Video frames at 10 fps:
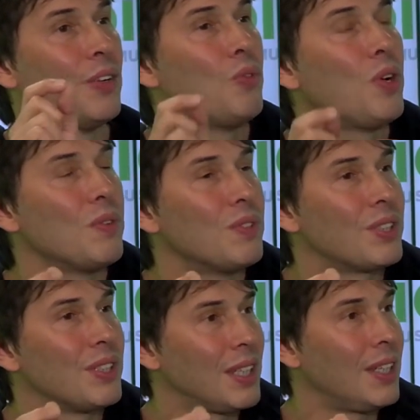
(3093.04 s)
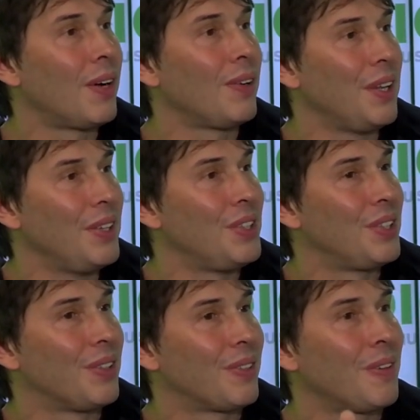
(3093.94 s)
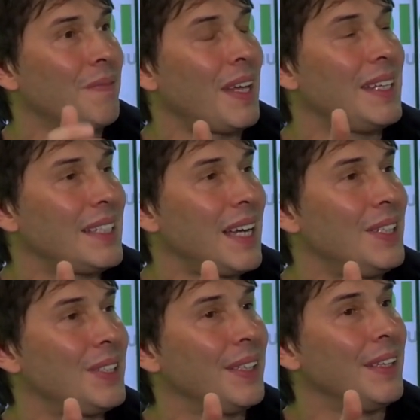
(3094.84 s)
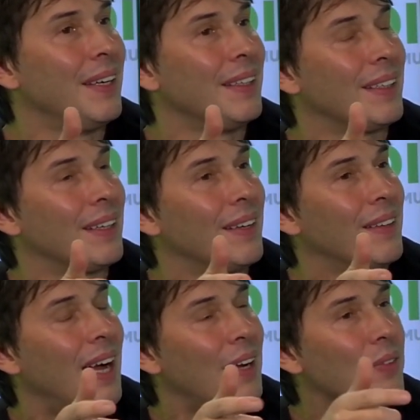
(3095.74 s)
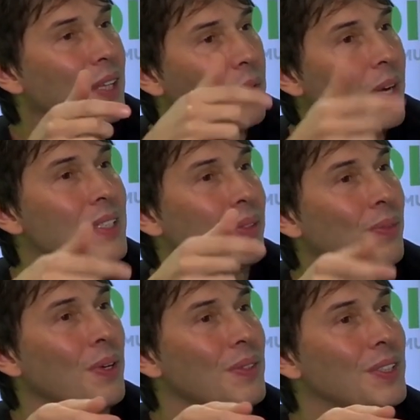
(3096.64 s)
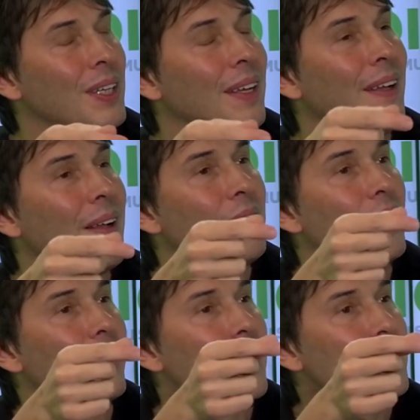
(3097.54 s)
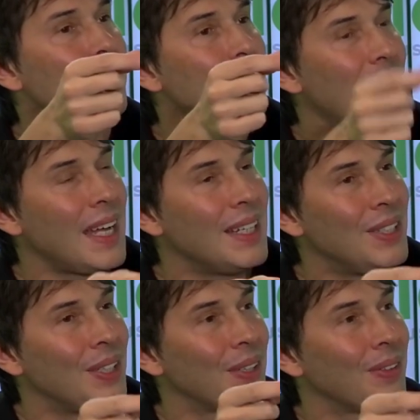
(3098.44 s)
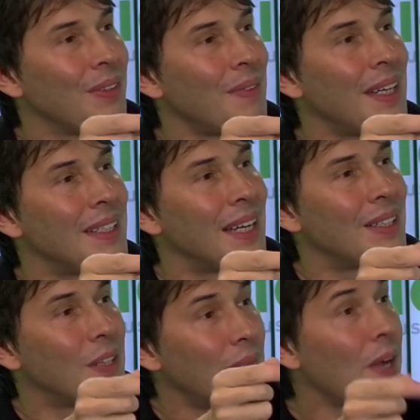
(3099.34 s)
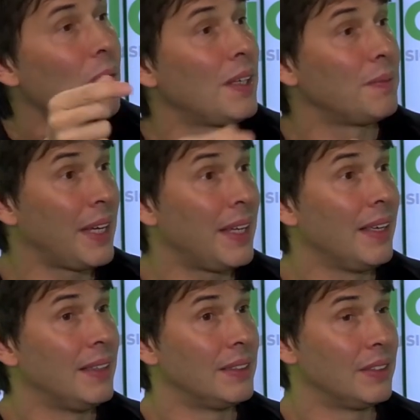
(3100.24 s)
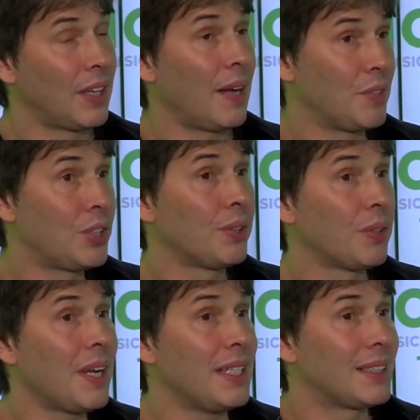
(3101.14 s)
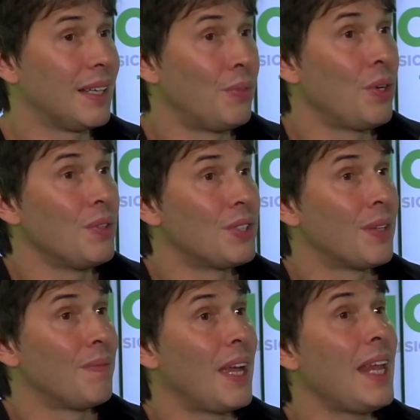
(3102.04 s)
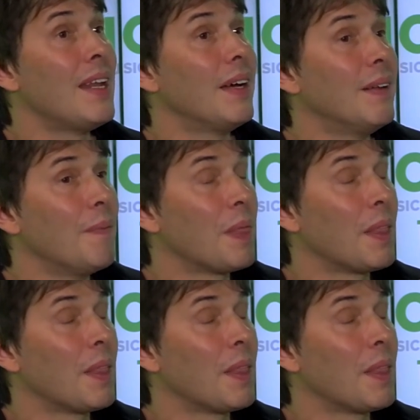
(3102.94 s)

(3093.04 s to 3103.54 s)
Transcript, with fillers: route to knowledge through meditation. I don't think there is a route to knowledge of nature through meditation. There may well be, I'm sure there is, a route to inner